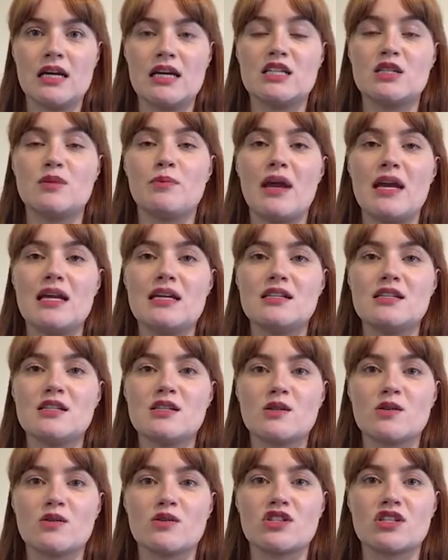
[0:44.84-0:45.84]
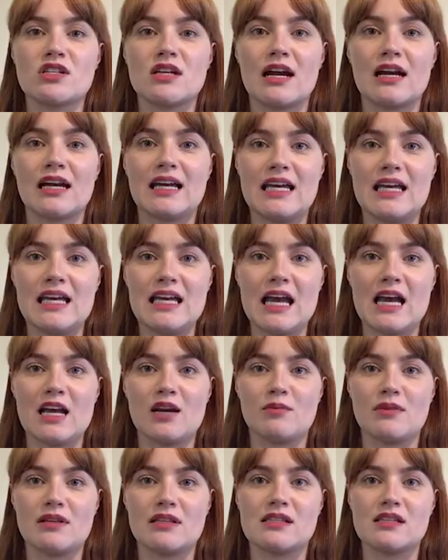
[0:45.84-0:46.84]
Debate and discussion are key
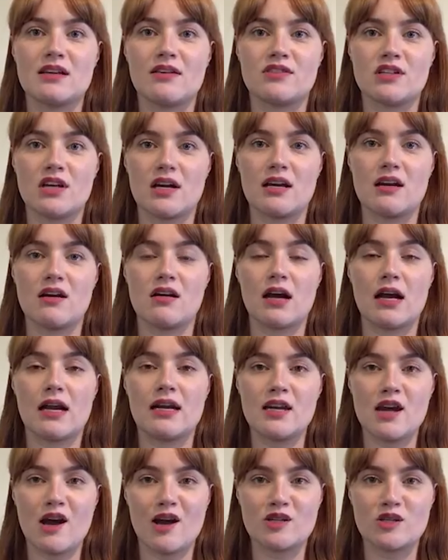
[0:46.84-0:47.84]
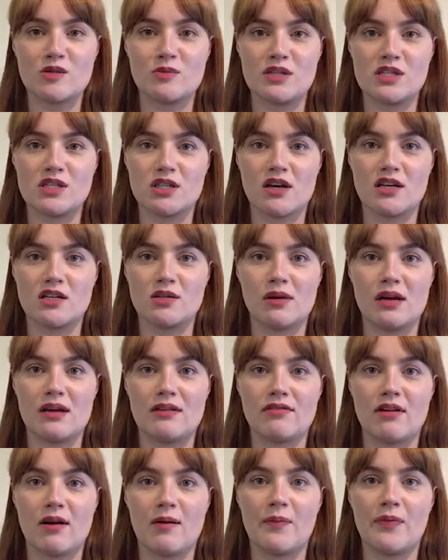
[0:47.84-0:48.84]
elements of dialogue and not to be shied away
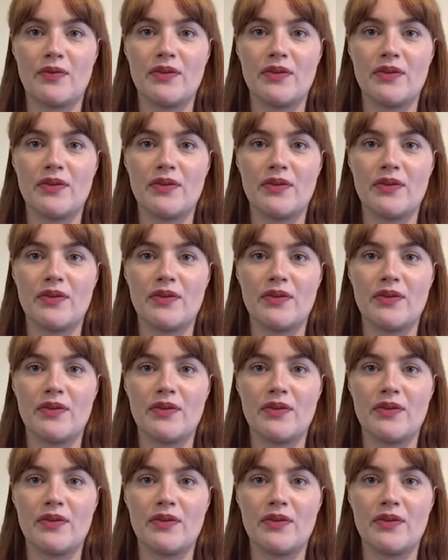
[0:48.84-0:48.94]
from.